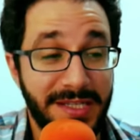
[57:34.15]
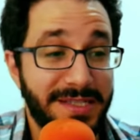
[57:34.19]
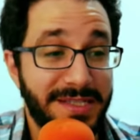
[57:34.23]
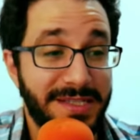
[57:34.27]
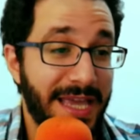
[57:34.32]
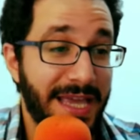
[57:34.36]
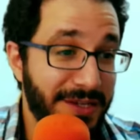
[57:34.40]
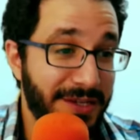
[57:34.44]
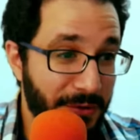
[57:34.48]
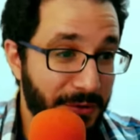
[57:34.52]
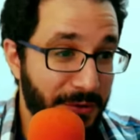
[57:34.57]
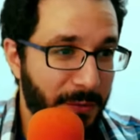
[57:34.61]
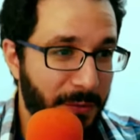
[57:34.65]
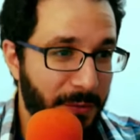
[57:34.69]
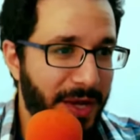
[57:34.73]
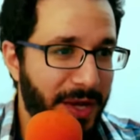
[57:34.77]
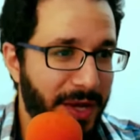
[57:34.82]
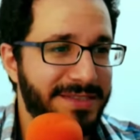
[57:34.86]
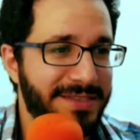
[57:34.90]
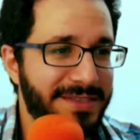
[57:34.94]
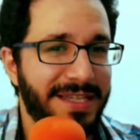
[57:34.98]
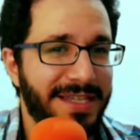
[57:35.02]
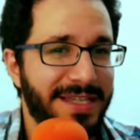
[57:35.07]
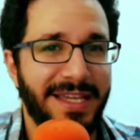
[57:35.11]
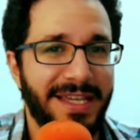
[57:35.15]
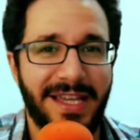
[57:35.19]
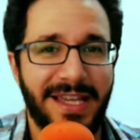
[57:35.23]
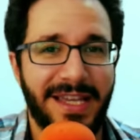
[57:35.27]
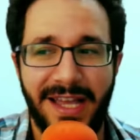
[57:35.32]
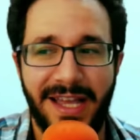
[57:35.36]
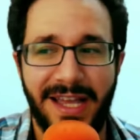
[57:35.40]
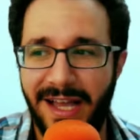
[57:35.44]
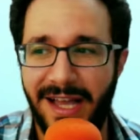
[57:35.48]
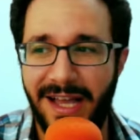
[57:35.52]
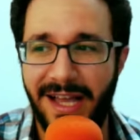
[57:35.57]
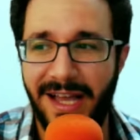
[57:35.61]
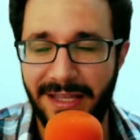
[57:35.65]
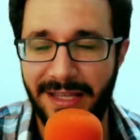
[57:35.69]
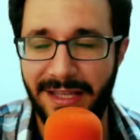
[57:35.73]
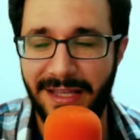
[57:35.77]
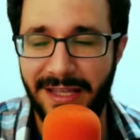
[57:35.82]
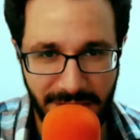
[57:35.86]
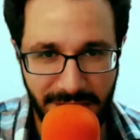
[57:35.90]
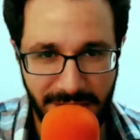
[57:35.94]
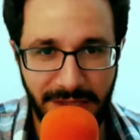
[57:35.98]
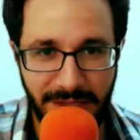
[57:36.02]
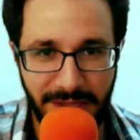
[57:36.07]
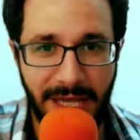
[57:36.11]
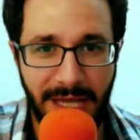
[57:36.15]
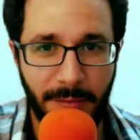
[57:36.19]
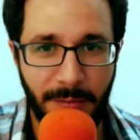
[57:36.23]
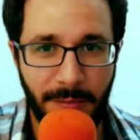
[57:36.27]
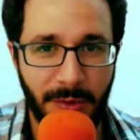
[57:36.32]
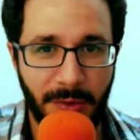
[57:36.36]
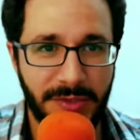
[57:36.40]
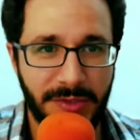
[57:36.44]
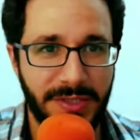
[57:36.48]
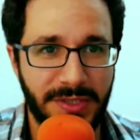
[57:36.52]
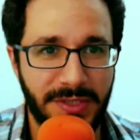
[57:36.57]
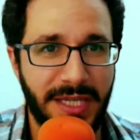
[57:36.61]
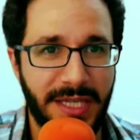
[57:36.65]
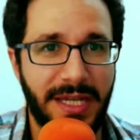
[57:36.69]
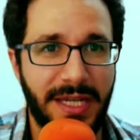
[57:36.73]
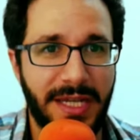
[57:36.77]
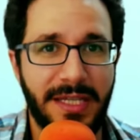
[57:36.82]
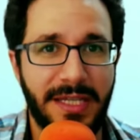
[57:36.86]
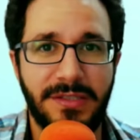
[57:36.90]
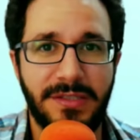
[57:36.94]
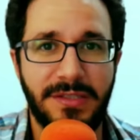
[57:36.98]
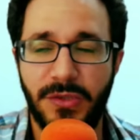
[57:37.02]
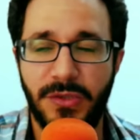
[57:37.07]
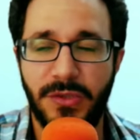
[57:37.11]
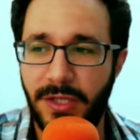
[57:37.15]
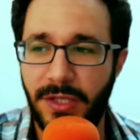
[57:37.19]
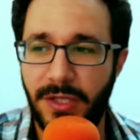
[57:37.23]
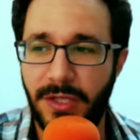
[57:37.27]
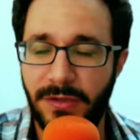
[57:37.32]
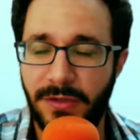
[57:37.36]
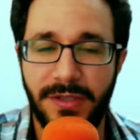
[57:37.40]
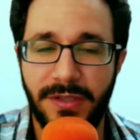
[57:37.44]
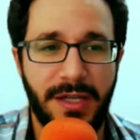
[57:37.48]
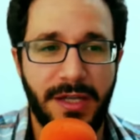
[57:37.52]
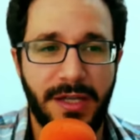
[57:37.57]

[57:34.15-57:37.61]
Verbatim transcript: And you're right, uh, there's a lot more to get into here.